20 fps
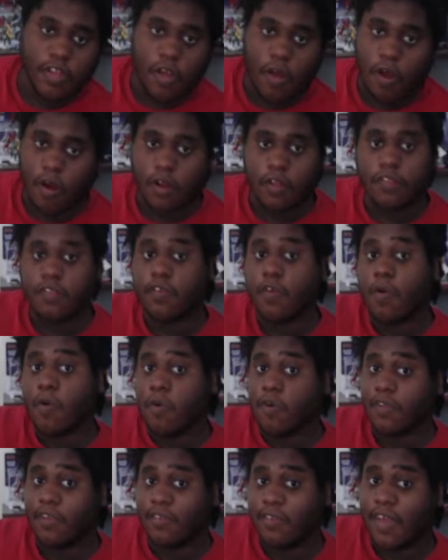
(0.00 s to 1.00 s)
cards go
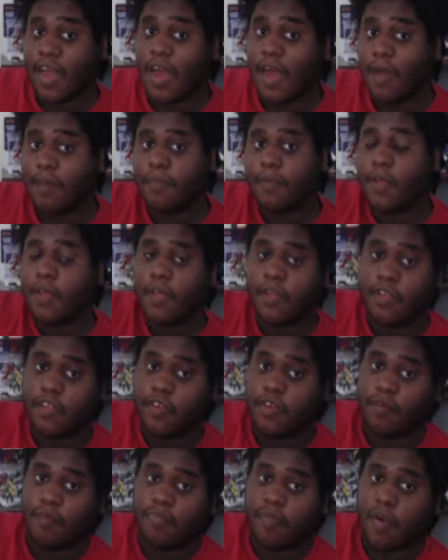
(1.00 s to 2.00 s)
on top.
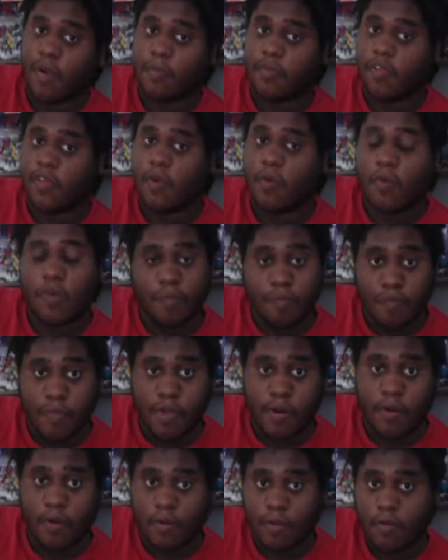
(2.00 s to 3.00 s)
You can probably go with
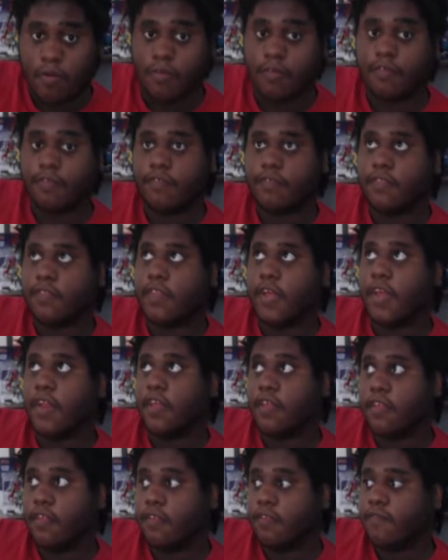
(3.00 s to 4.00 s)
Miracles, that
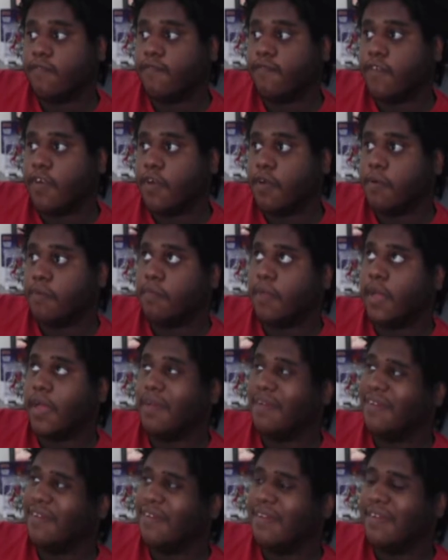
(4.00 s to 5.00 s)
is from
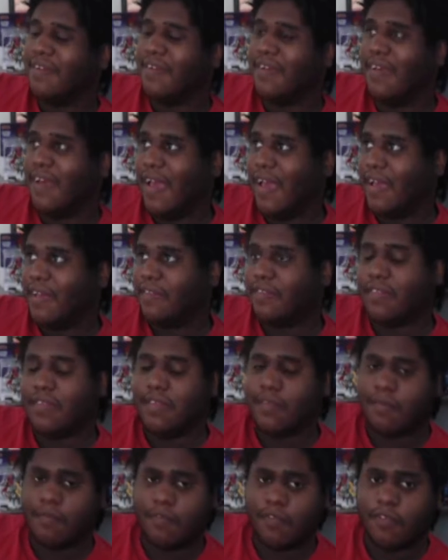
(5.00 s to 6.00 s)

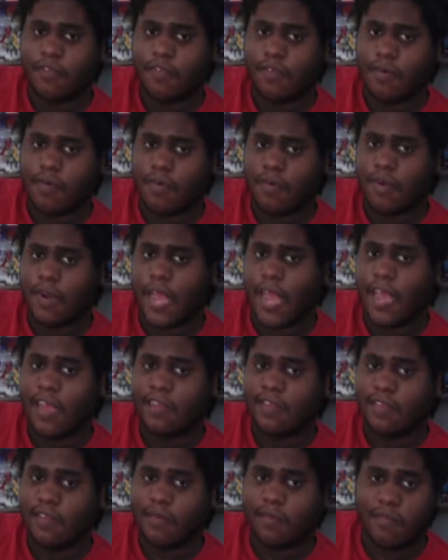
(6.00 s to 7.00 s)
Axiom Restore.
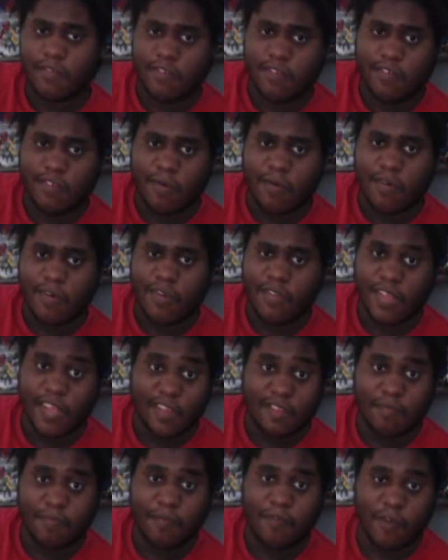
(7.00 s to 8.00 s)
Axiom Restore,
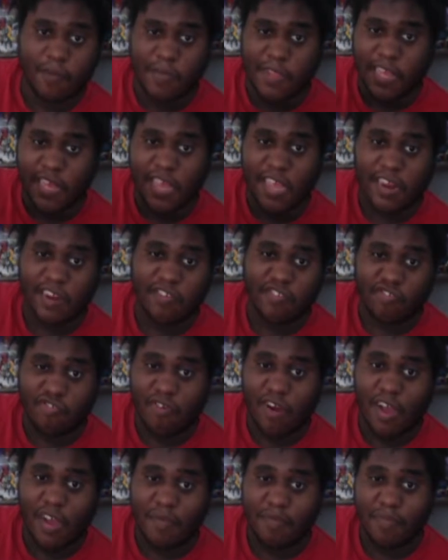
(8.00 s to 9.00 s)
it's from the
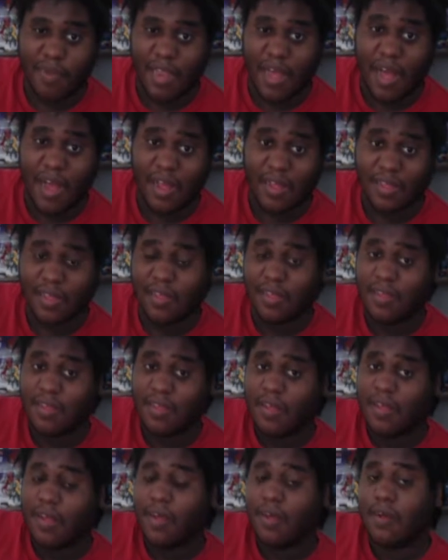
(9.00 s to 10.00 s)
Innistrad block
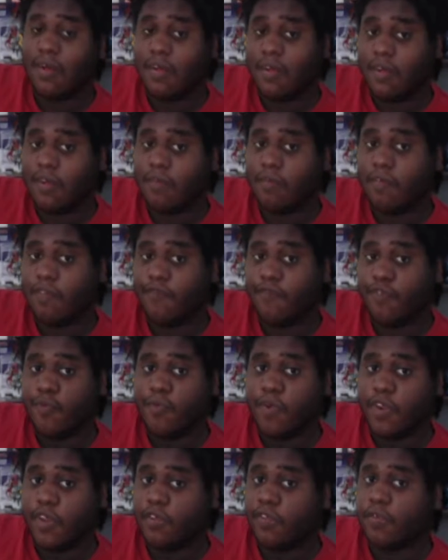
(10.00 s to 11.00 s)
if you
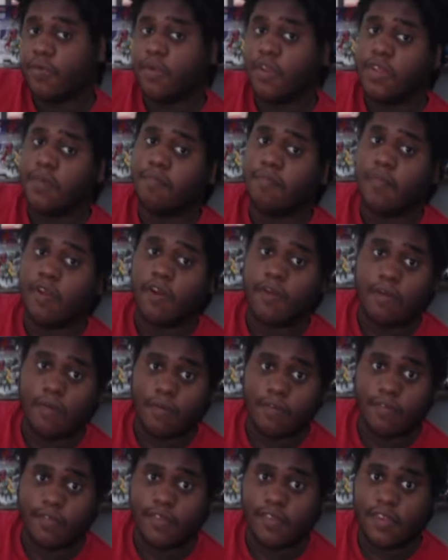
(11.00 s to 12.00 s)
want to do any
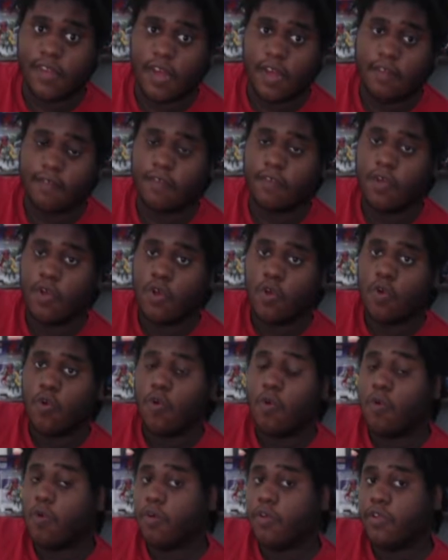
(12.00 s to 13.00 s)
miracle stuff.
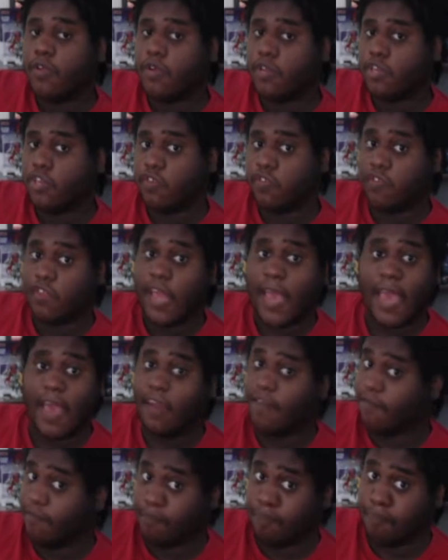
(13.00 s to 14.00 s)
Or you can just
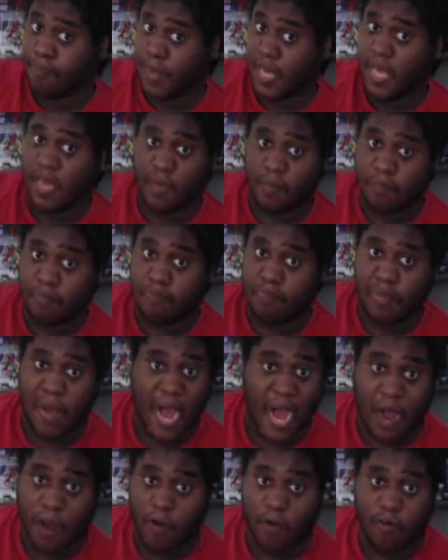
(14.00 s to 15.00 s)
have big,
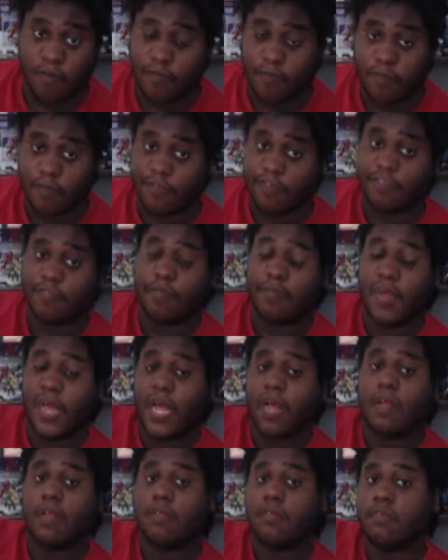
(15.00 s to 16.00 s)
powerful
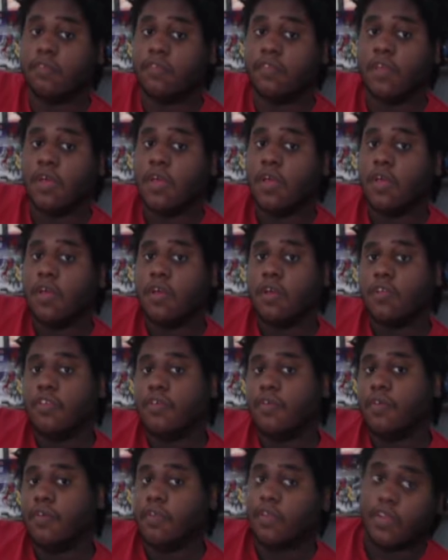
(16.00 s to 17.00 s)
spells. You
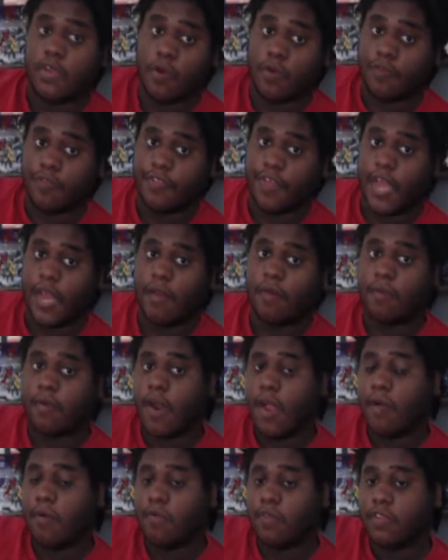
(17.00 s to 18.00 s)
can go that
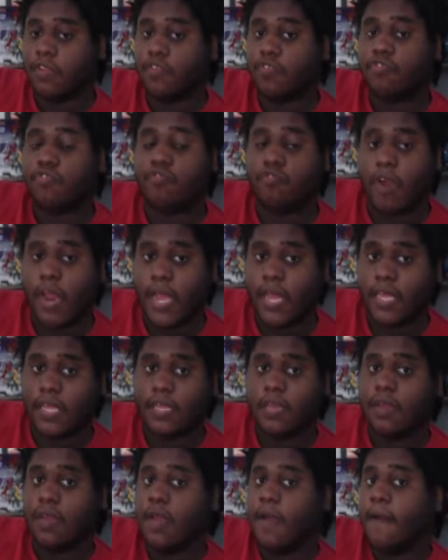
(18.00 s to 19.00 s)
route with this
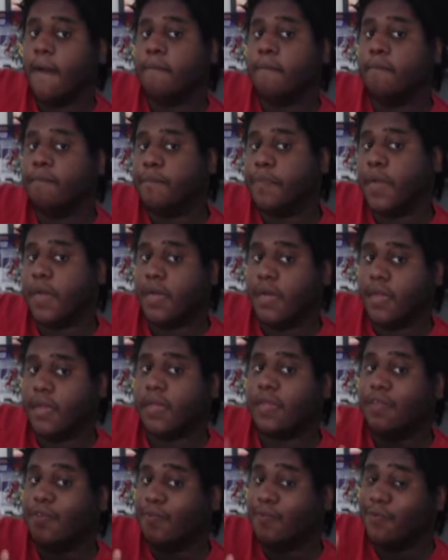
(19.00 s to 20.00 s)
dragon,
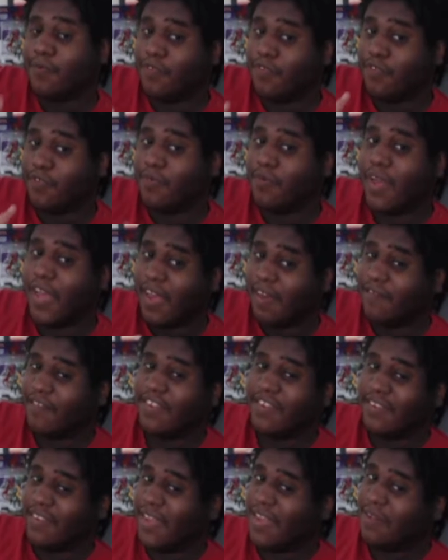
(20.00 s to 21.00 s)
but you do have a
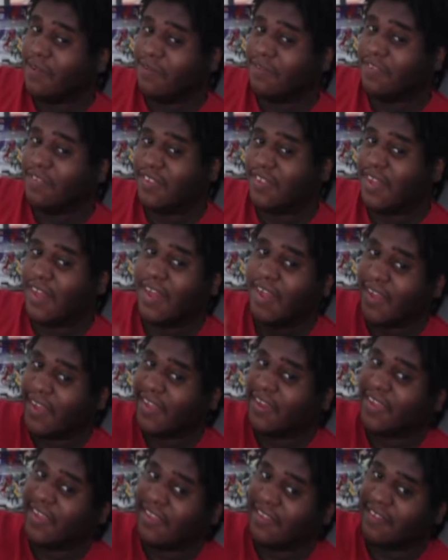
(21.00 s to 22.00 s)

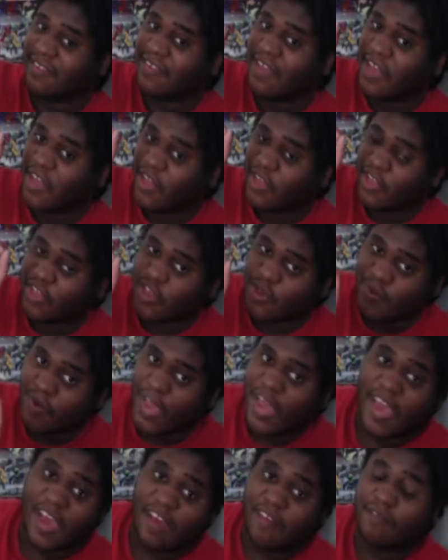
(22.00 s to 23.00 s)
downside is you
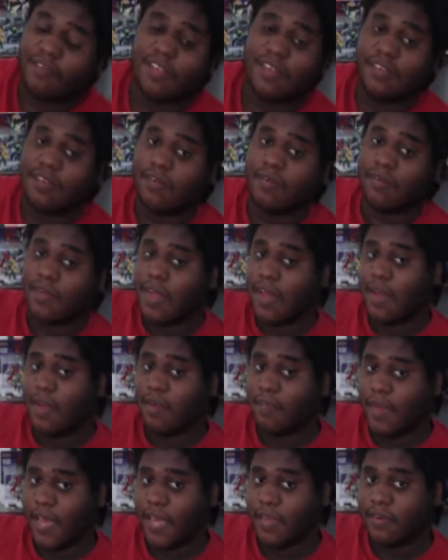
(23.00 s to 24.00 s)
have to deal
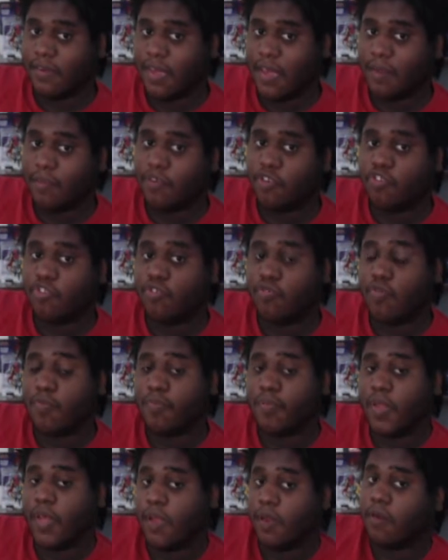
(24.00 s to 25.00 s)
combat damage to a
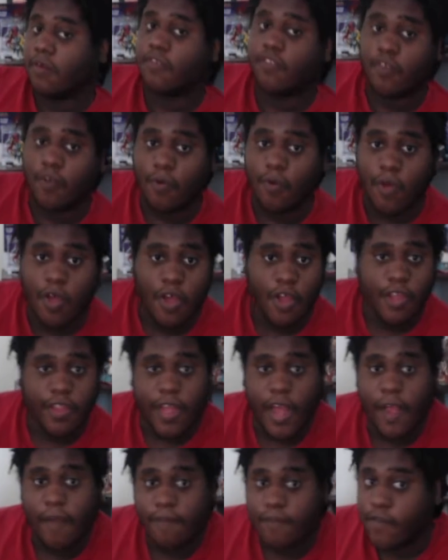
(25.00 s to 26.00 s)
player. So
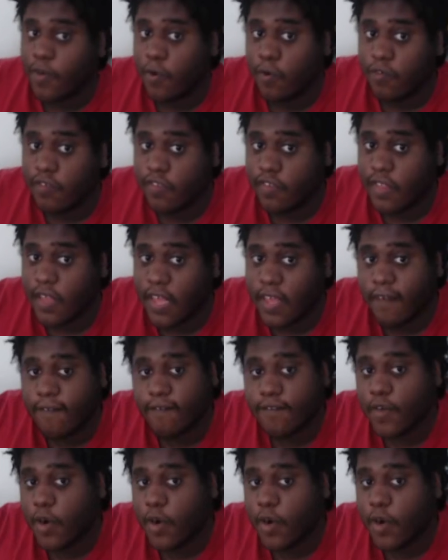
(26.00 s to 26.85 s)
that first is